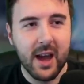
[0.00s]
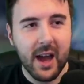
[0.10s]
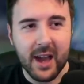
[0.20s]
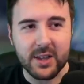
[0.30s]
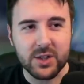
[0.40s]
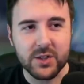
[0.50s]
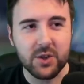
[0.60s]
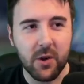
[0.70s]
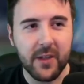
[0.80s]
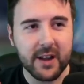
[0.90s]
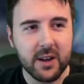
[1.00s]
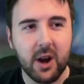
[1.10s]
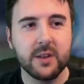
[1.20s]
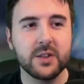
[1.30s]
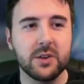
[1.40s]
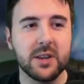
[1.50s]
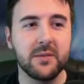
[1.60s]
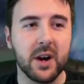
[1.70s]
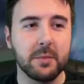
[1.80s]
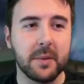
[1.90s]
It's just got that cartoony
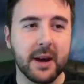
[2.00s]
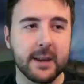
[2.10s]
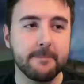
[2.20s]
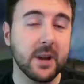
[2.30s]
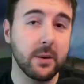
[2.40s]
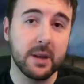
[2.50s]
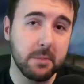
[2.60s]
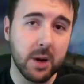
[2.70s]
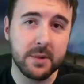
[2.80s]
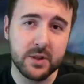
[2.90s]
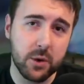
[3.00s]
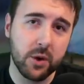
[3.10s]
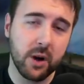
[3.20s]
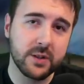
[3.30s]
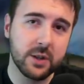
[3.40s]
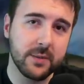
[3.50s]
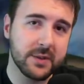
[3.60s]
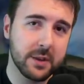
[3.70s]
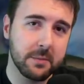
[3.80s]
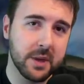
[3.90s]
vibe about it. Now, it might be too cartoony for
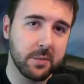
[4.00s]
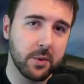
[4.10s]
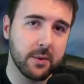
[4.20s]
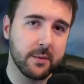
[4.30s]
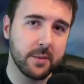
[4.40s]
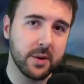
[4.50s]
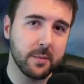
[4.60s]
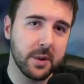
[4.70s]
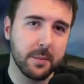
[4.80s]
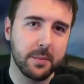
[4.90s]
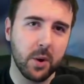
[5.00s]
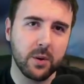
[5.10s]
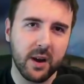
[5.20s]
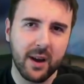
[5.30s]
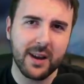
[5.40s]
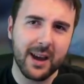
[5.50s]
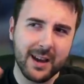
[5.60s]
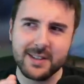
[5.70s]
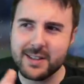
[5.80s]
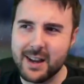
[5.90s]
some people, but Blood Bowl kind of
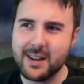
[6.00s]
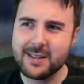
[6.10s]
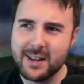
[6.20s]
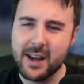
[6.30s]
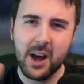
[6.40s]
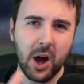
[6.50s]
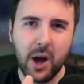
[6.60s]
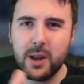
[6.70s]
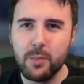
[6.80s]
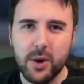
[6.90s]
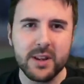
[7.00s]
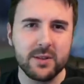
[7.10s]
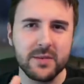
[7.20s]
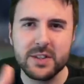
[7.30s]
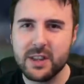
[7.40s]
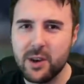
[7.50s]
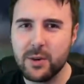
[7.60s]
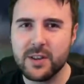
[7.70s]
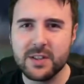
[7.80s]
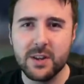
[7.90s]
has that hybrid of
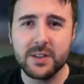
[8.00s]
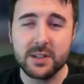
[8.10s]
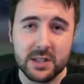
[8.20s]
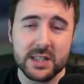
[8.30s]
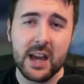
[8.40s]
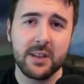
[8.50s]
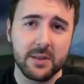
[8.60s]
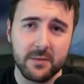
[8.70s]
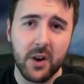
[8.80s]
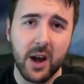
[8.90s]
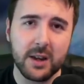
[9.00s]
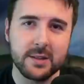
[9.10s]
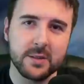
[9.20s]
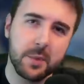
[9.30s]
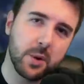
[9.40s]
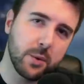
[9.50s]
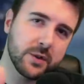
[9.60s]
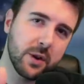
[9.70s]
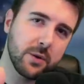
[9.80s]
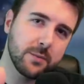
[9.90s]
seriousness and death and violence, but
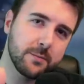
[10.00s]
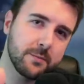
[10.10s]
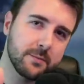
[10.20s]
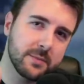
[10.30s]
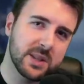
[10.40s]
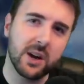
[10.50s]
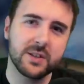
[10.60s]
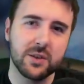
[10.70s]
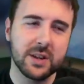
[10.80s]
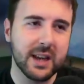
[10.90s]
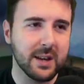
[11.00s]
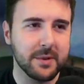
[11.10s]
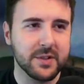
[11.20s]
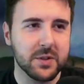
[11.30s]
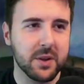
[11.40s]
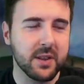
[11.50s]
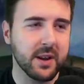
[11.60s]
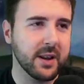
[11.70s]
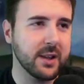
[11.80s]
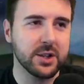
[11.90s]
also cartoony elements to it that
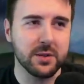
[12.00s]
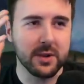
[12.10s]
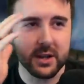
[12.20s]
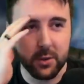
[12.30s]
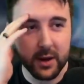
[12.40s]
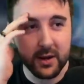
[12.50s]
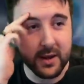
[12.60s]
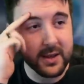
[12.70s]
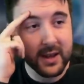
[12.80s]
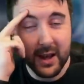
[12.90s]
I actually really quite like.